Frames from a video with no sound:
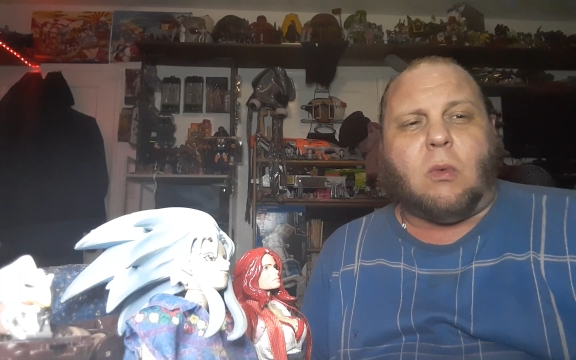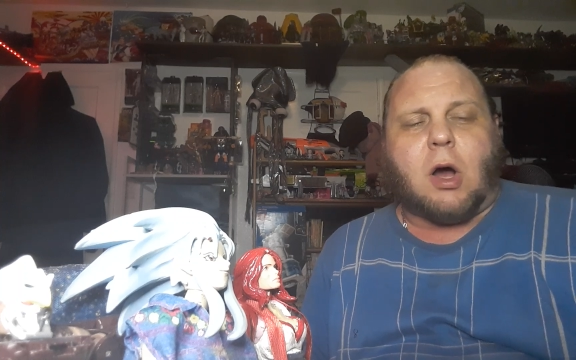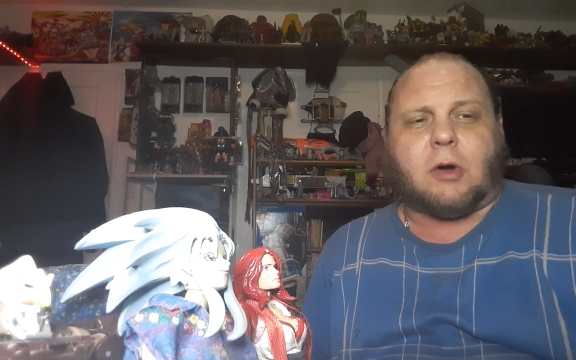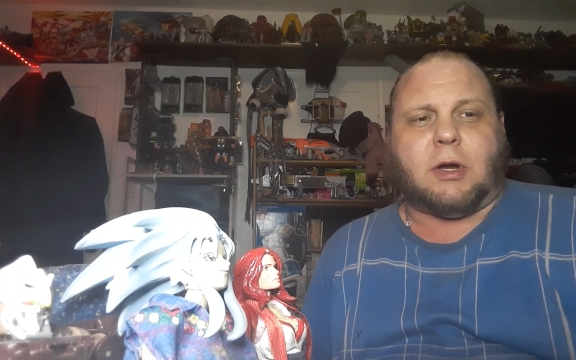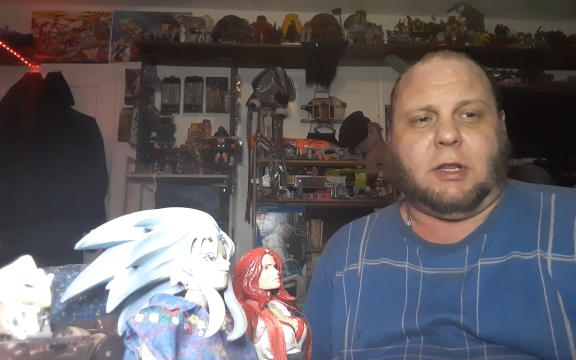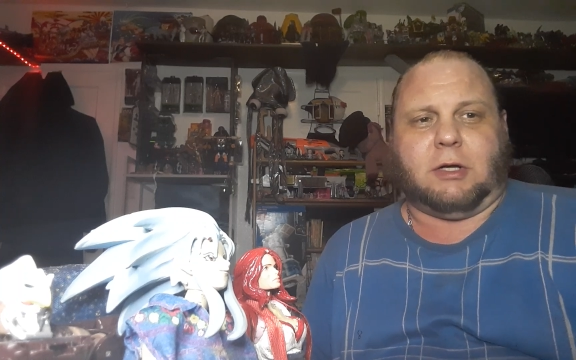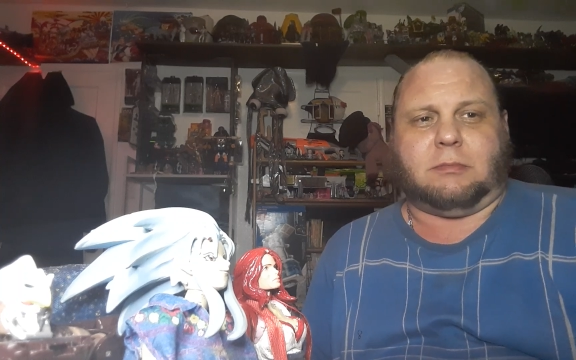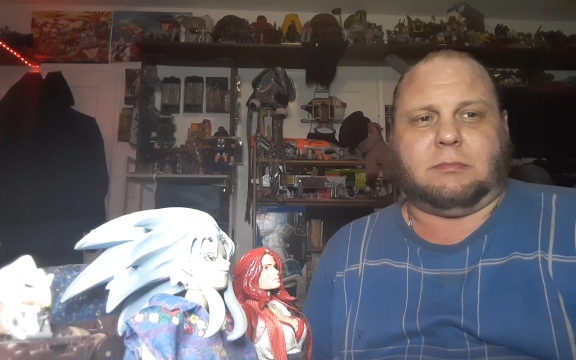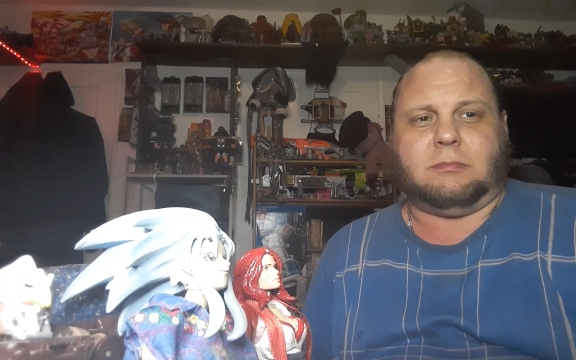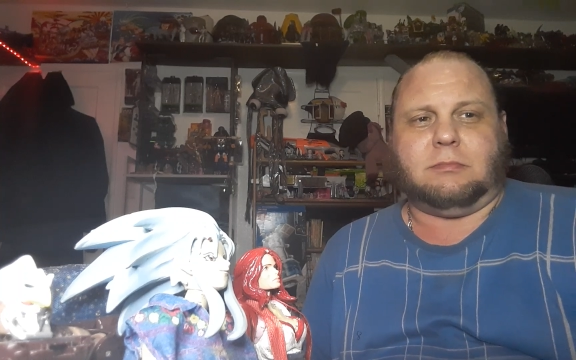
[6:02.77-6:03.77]
water in
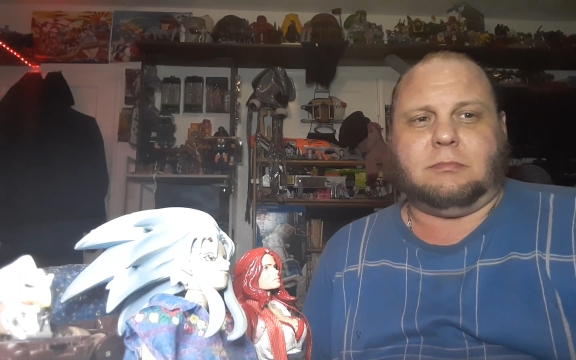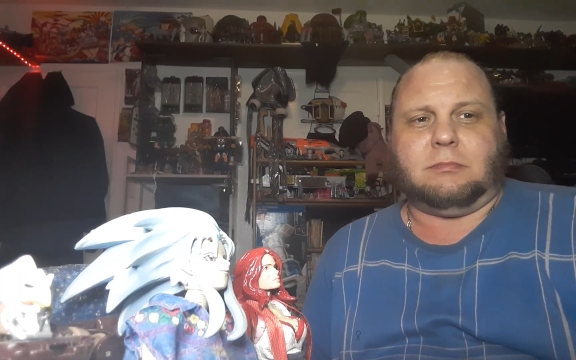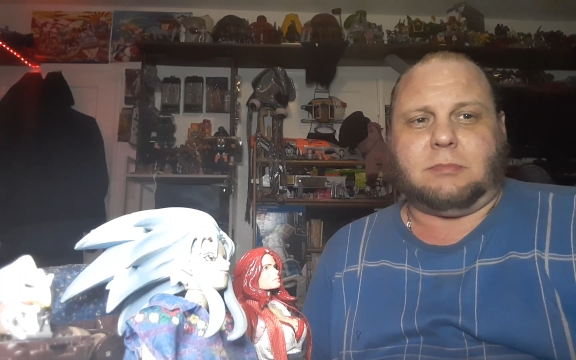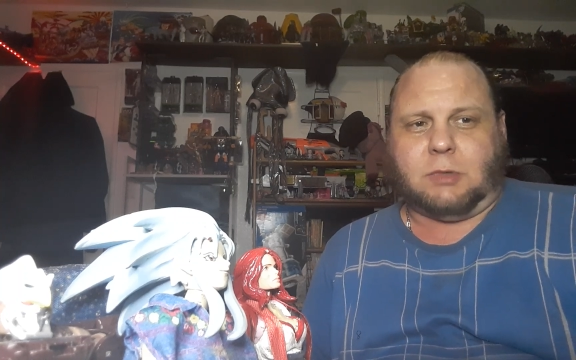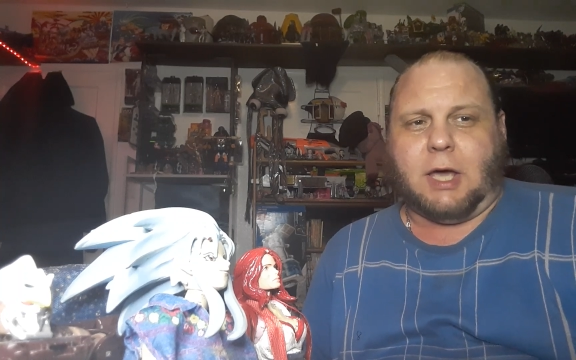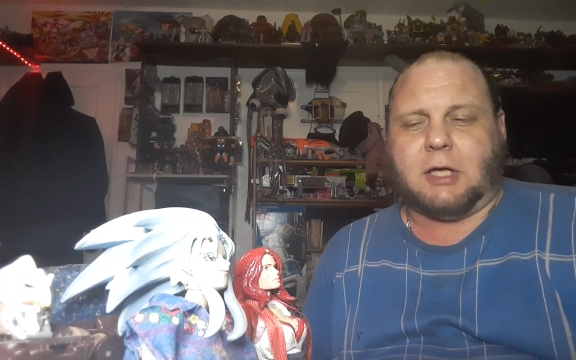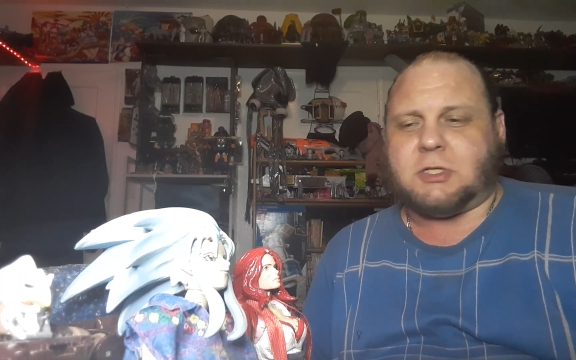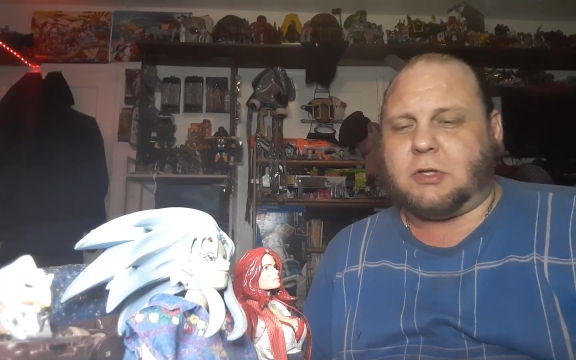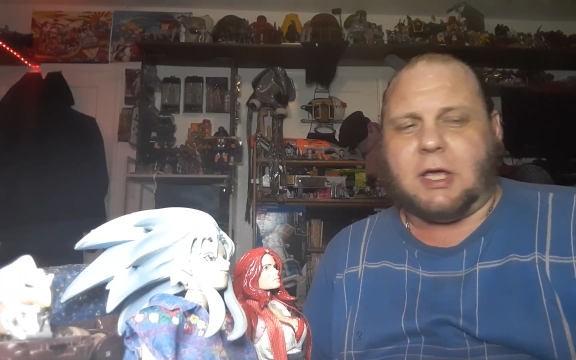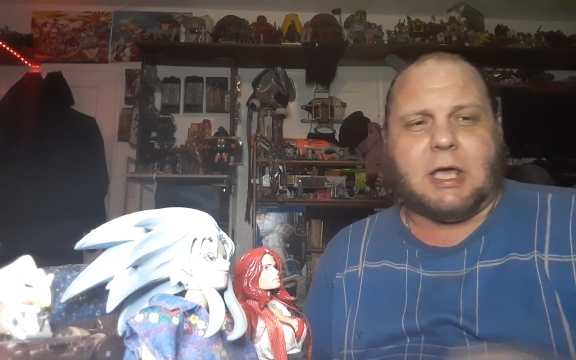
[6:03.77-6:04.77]
them. Okay,
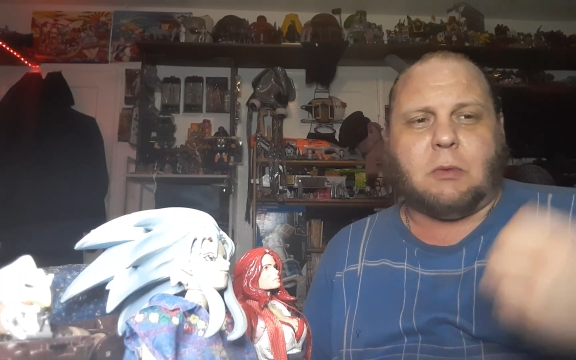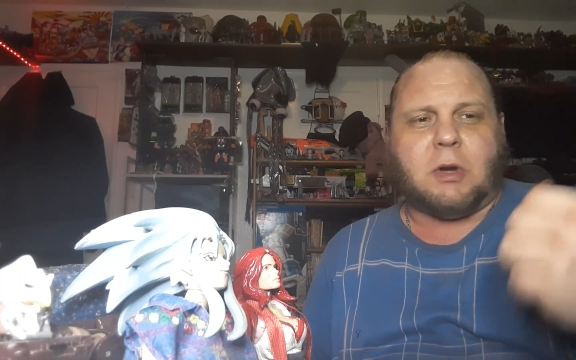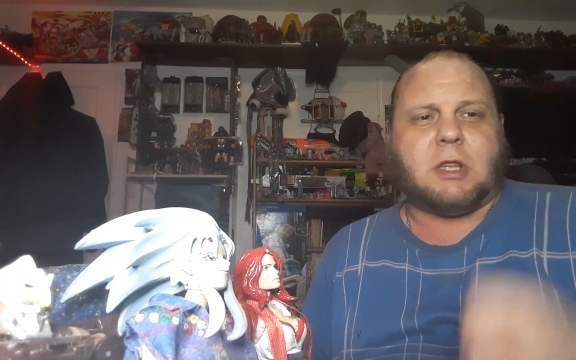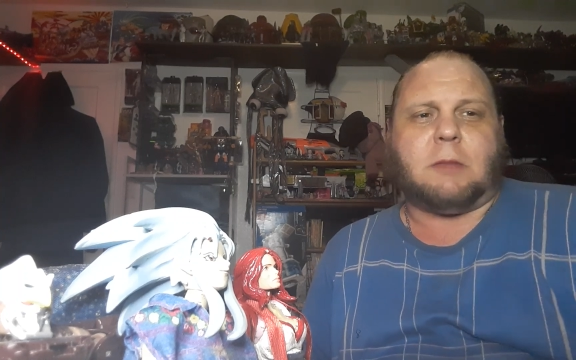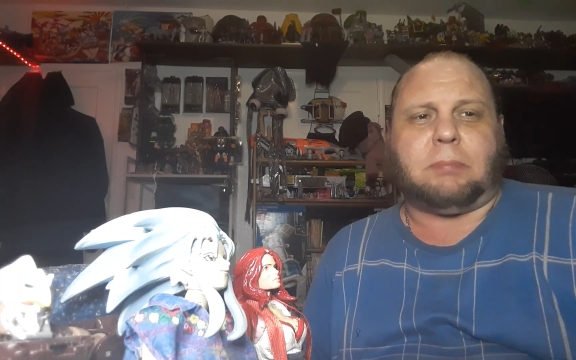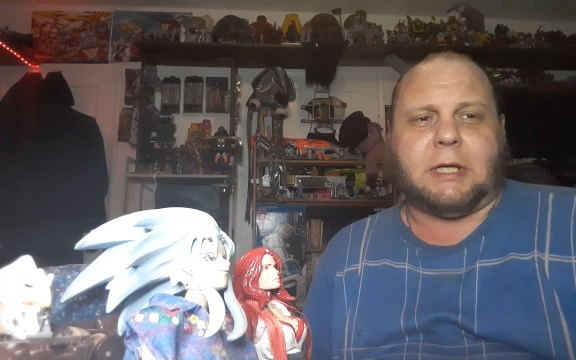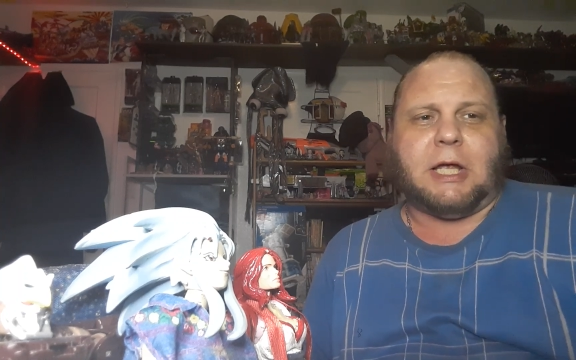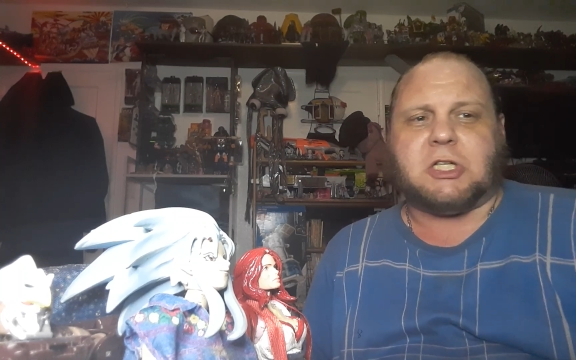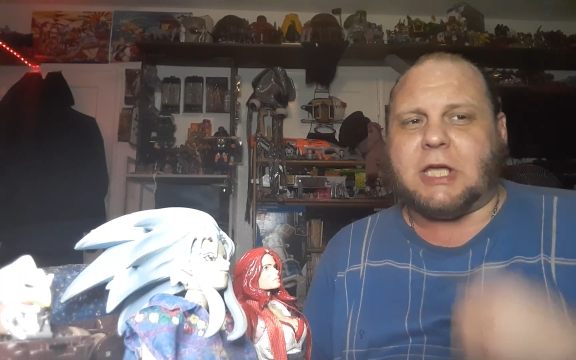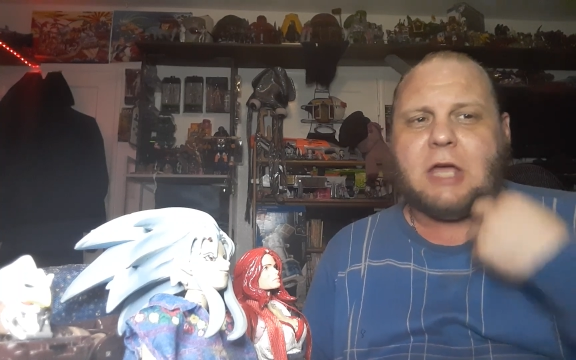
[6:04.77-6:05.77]
so they get rid of the
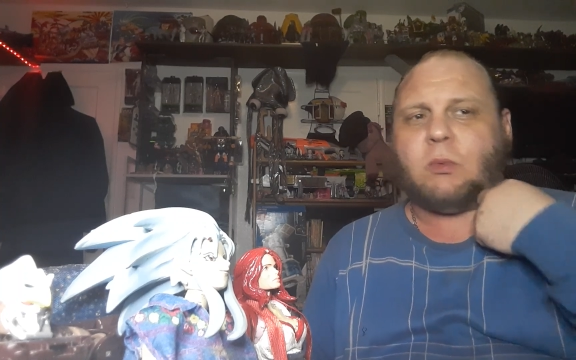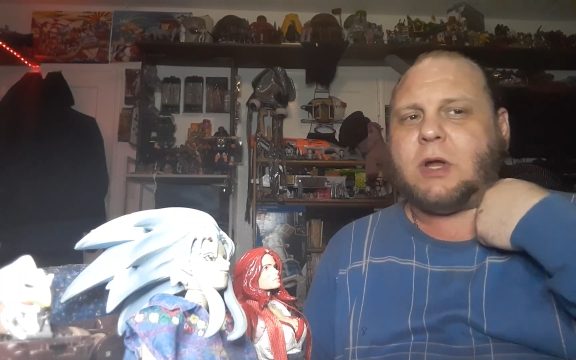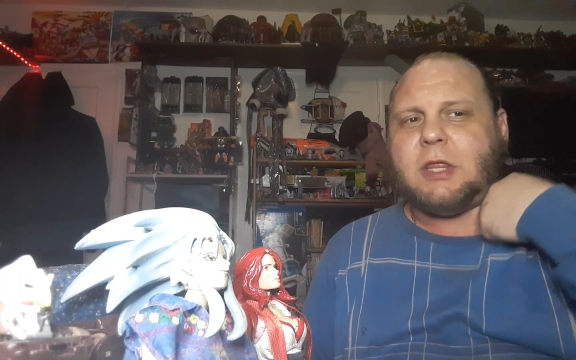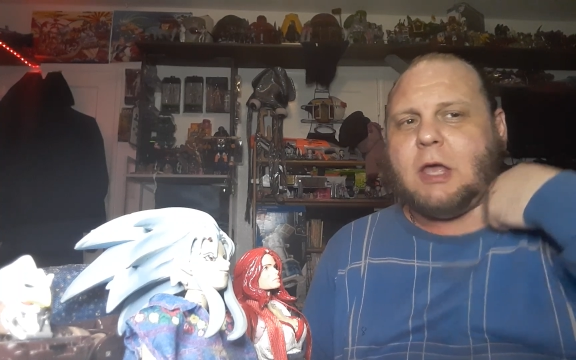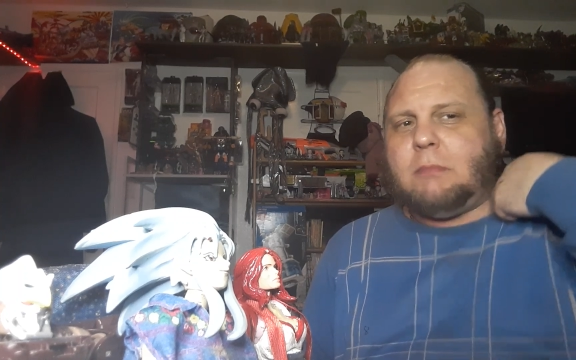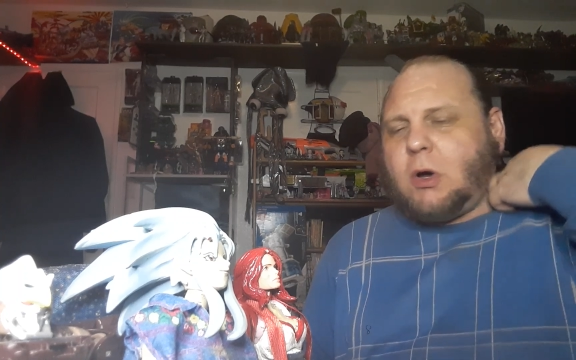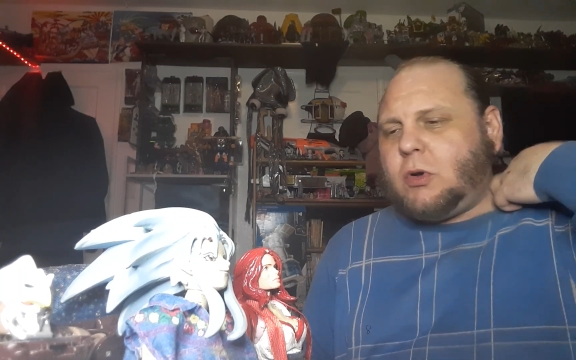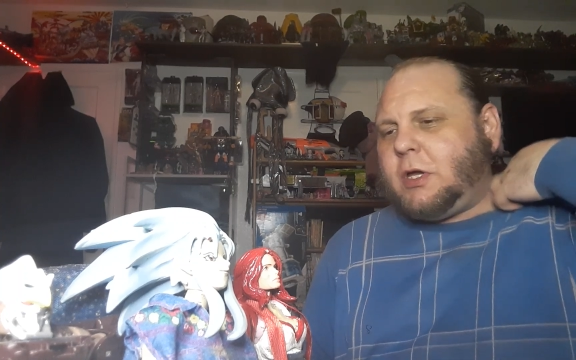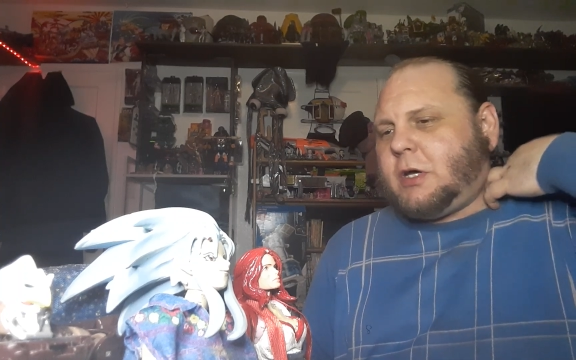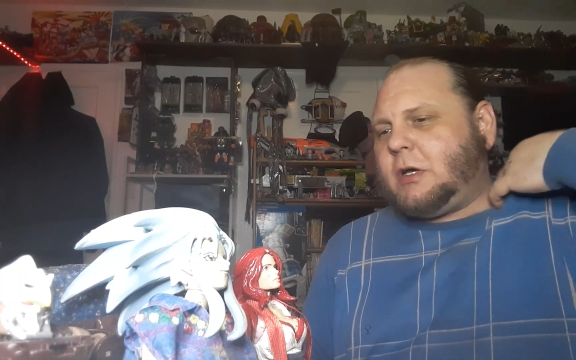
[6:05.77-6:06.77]
bleach, they get rid of the
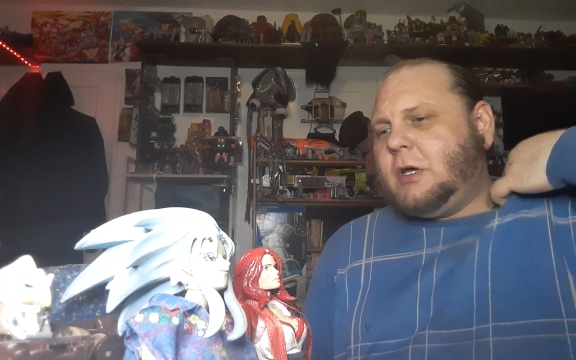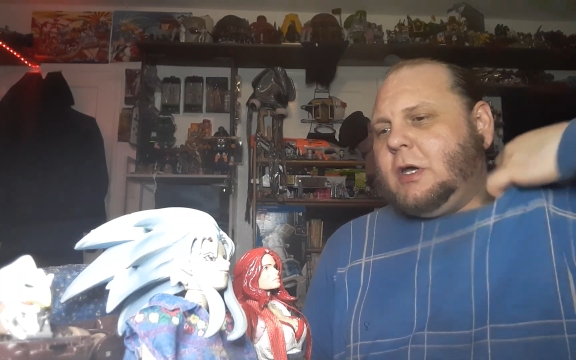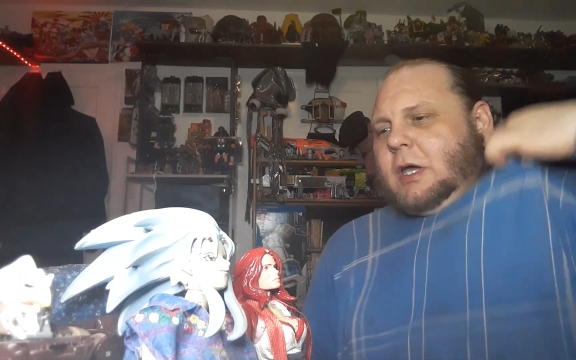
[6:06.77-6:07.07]
ammonia.